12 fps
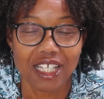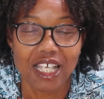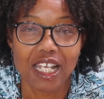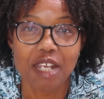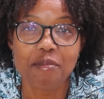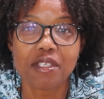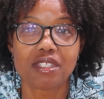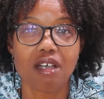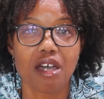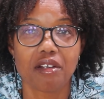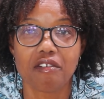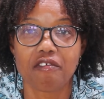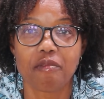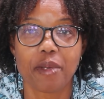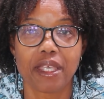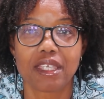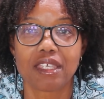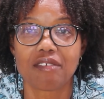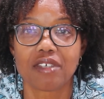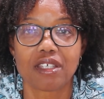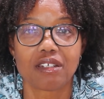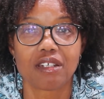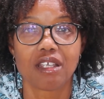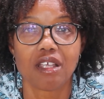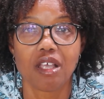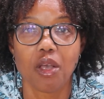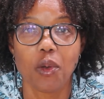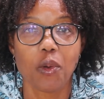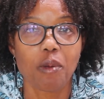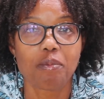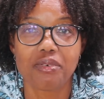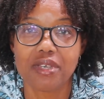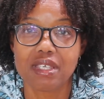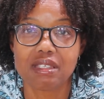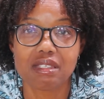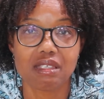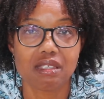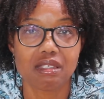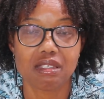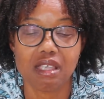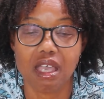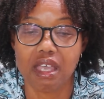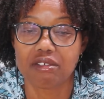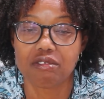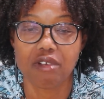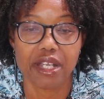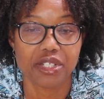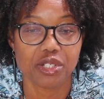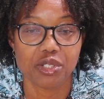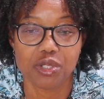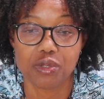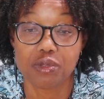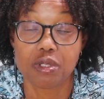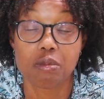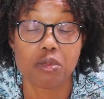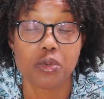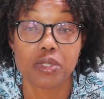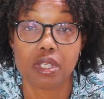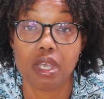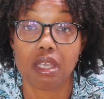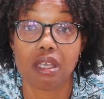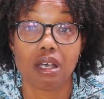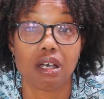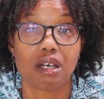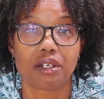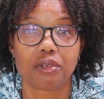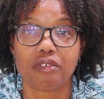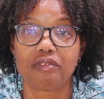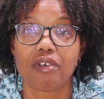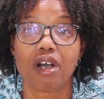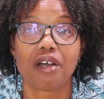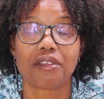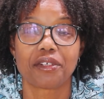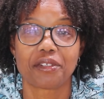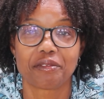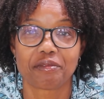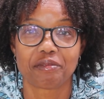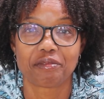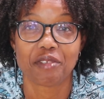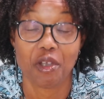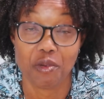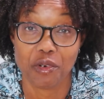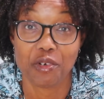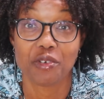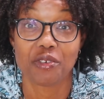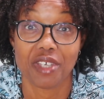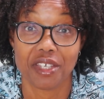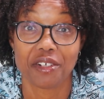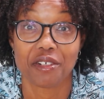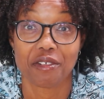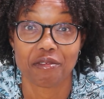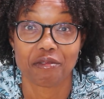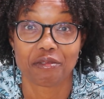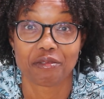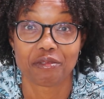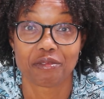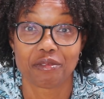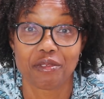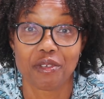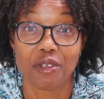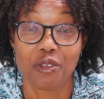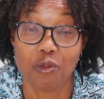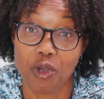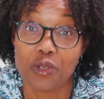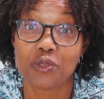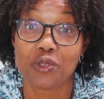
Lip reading: Let me start off by giving all praises and gratitude to the Most High God, our Father, our Creator, the one who